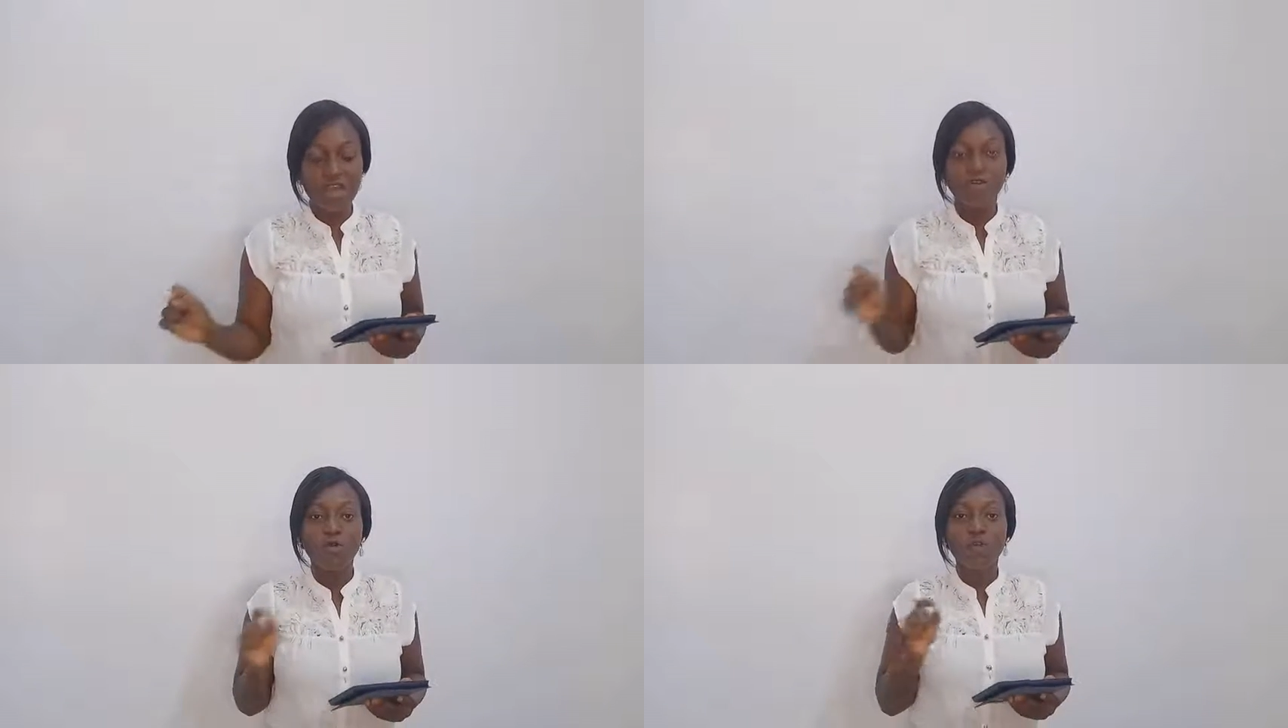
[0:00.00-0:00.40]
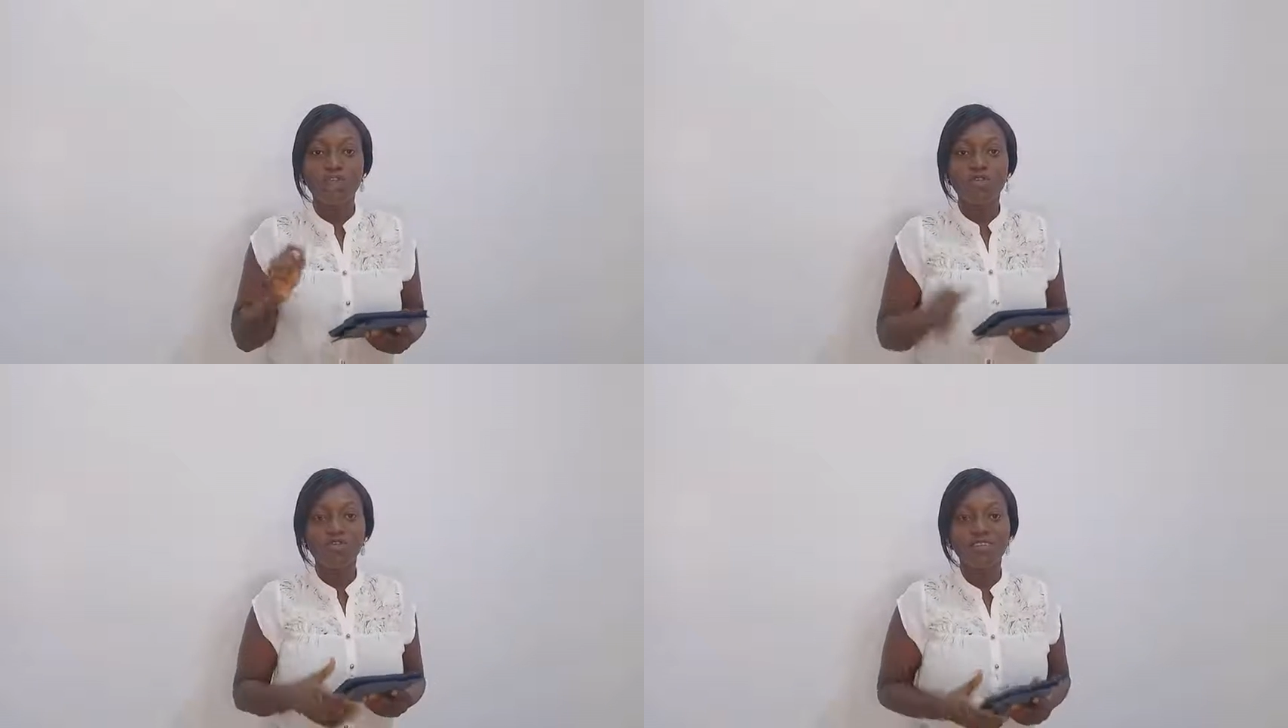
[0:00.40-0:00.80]
So
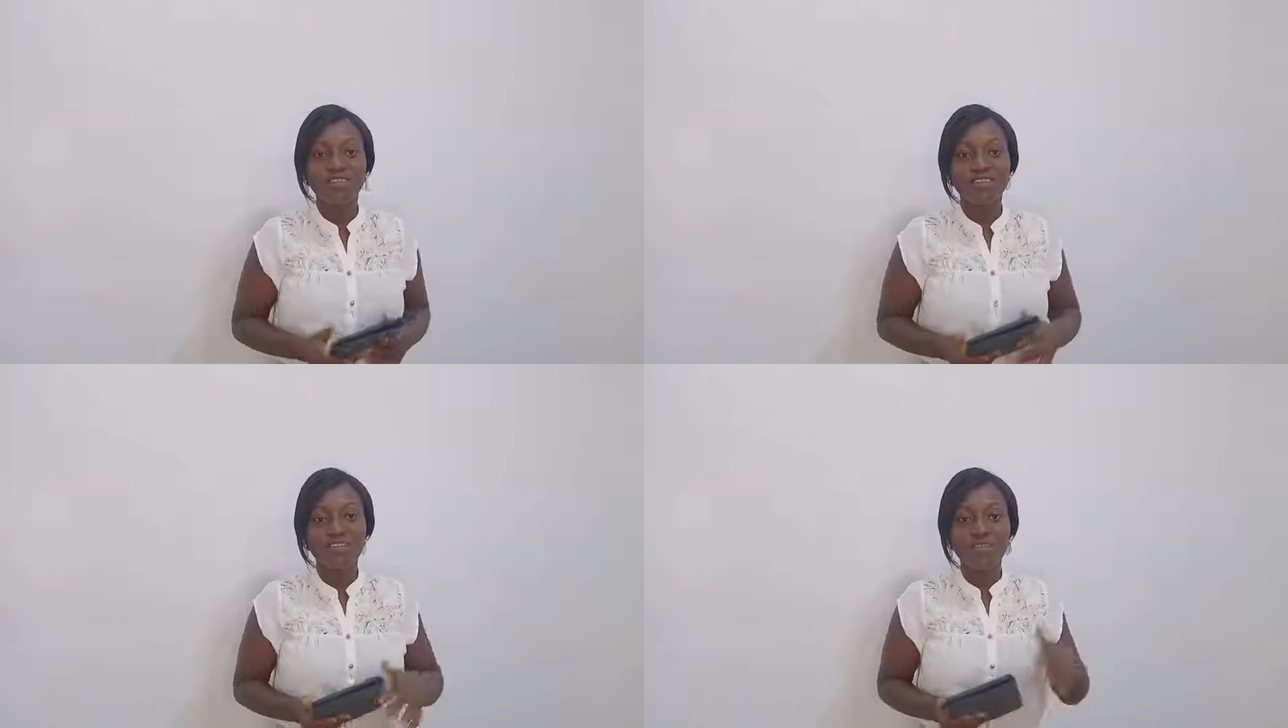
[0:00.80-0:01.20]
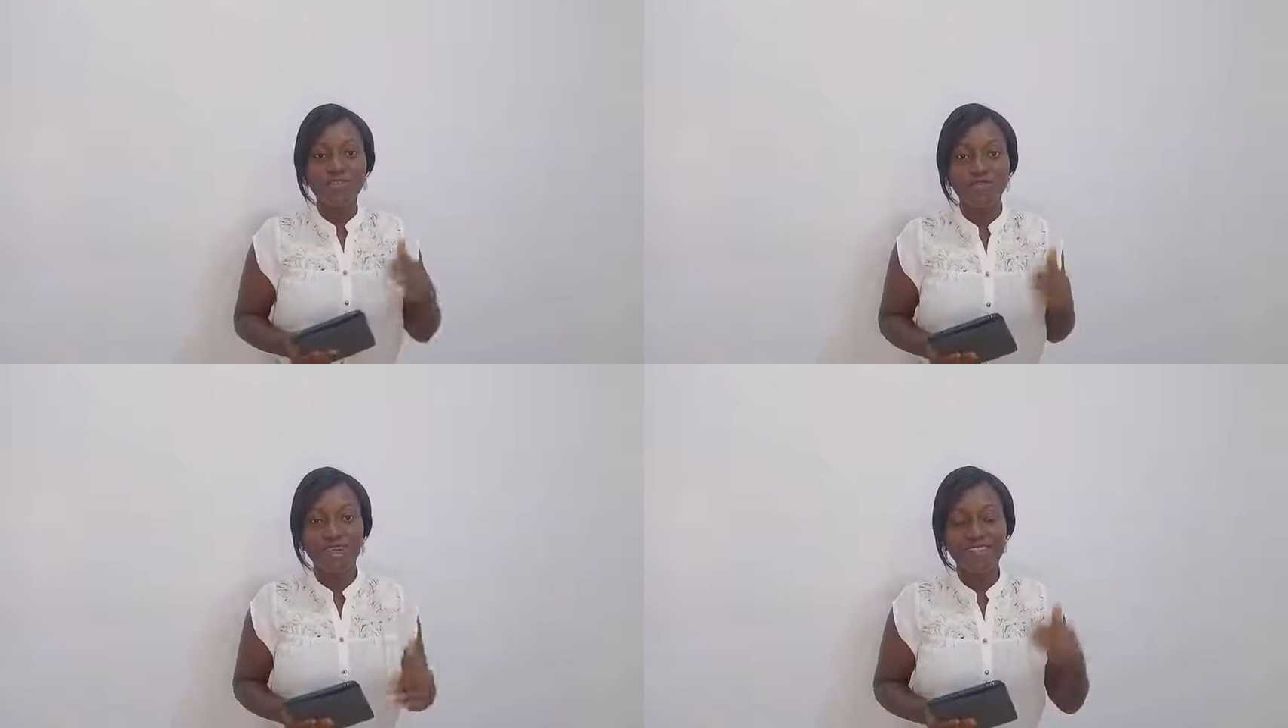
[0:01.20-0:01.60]
when you know these
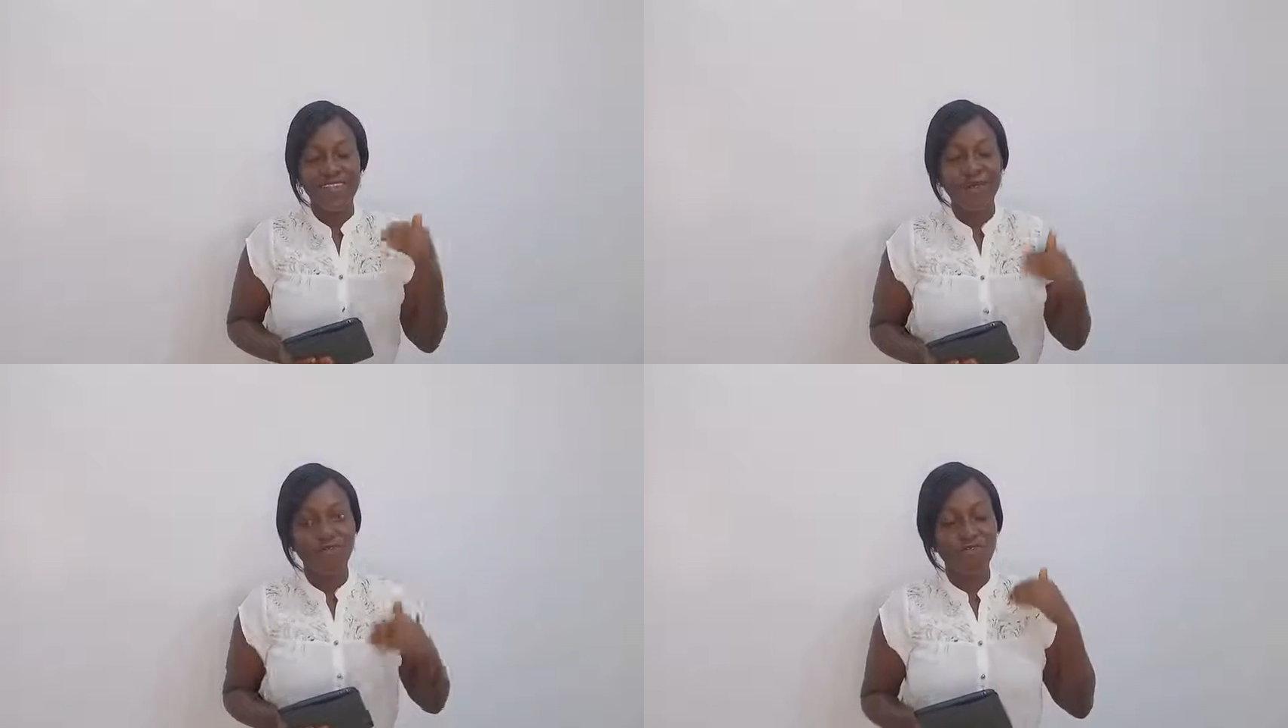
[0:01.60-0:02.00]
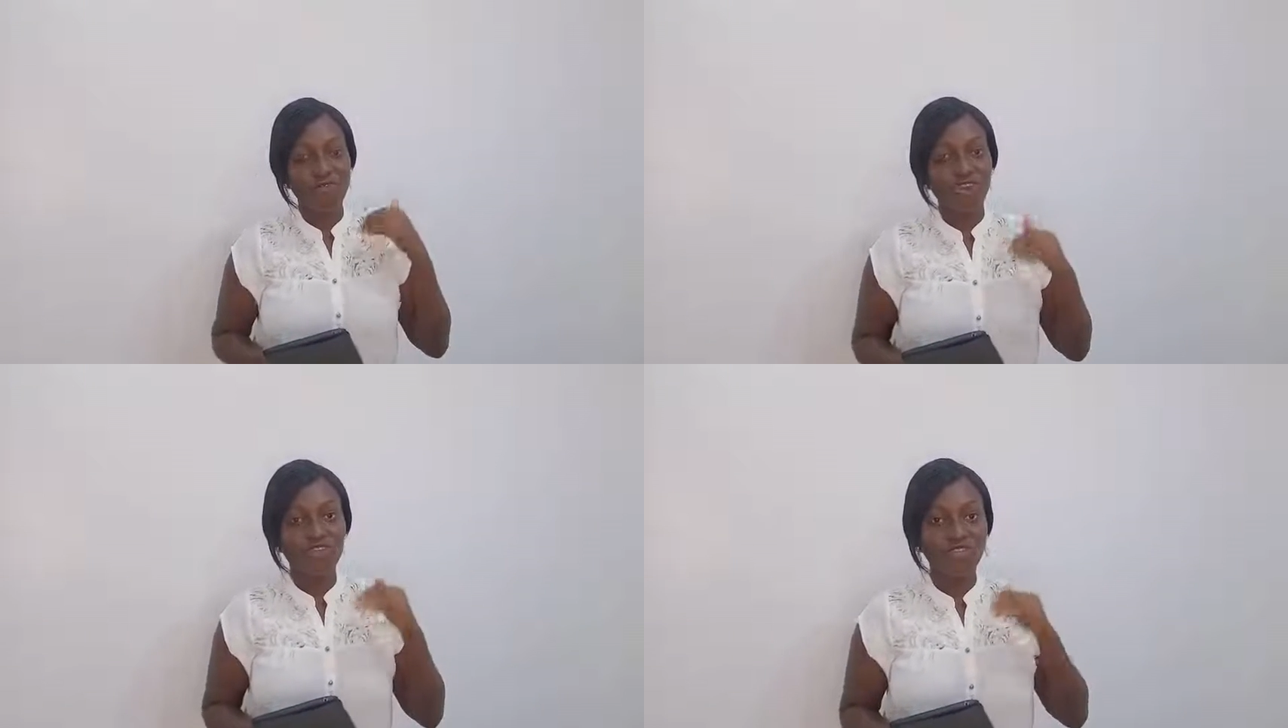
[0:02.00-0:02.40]
different types of
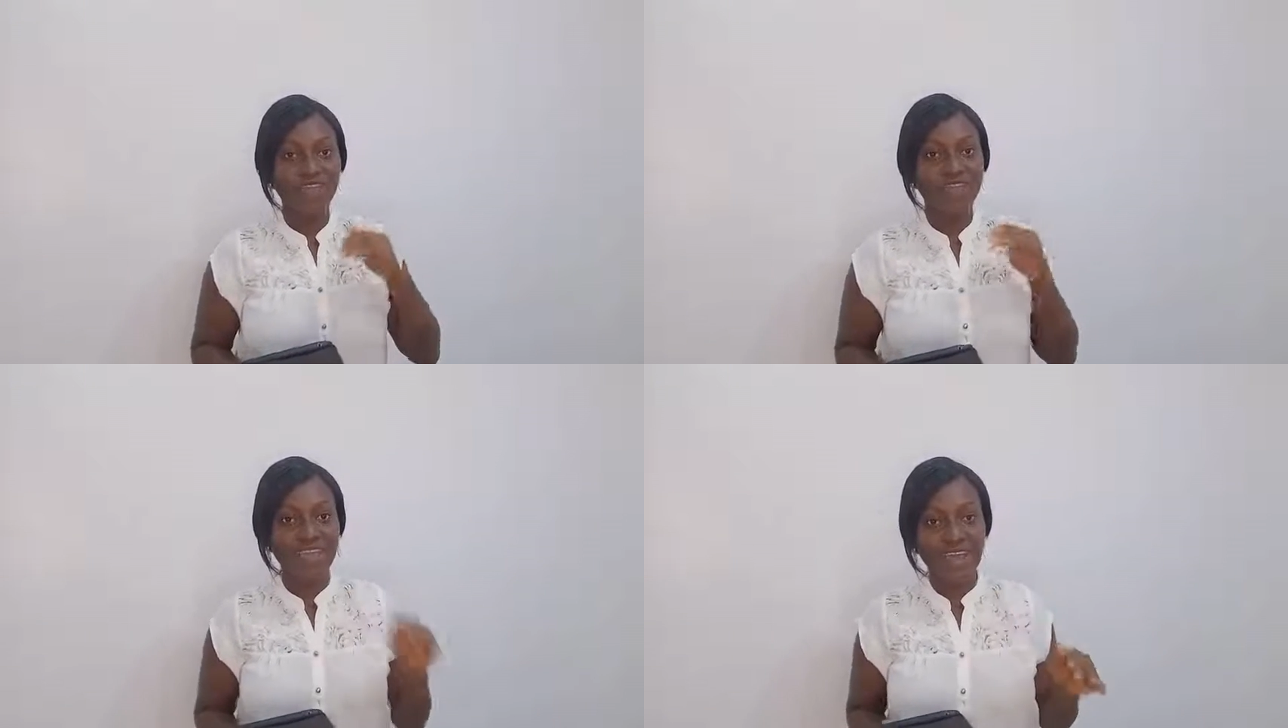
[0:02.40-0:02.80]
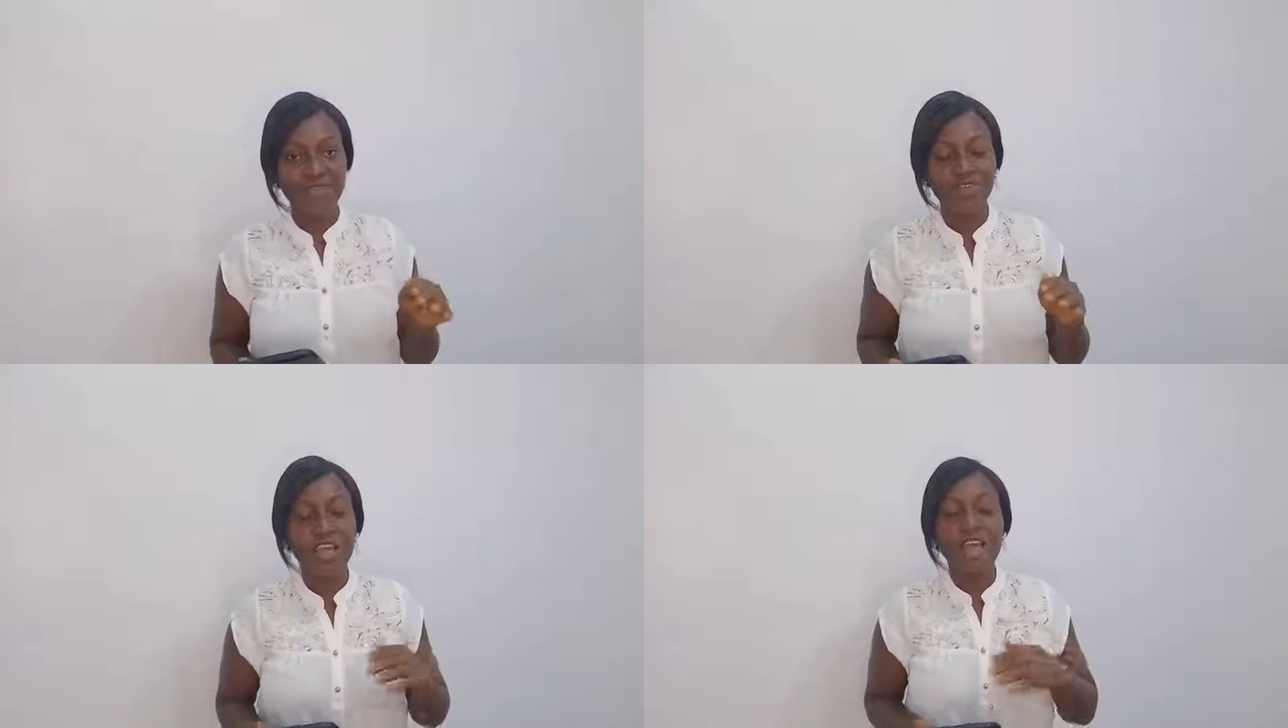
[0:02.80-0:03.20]
question
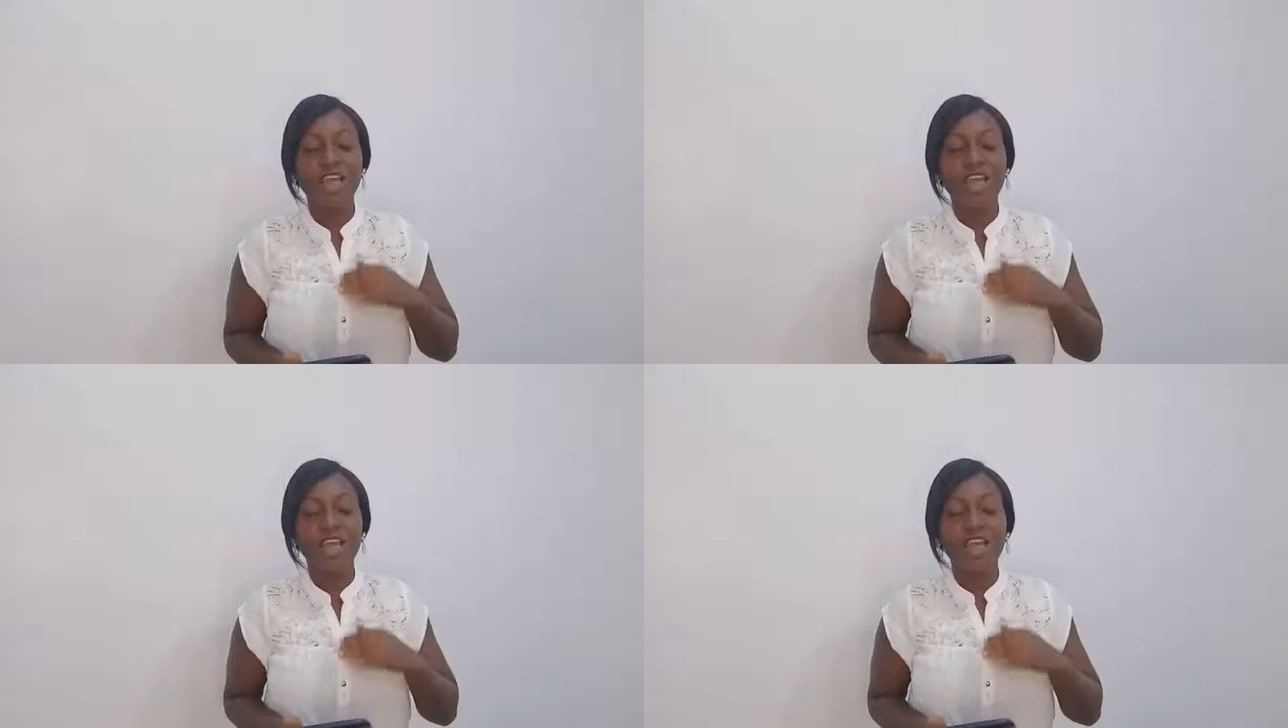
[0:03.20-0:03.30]
types,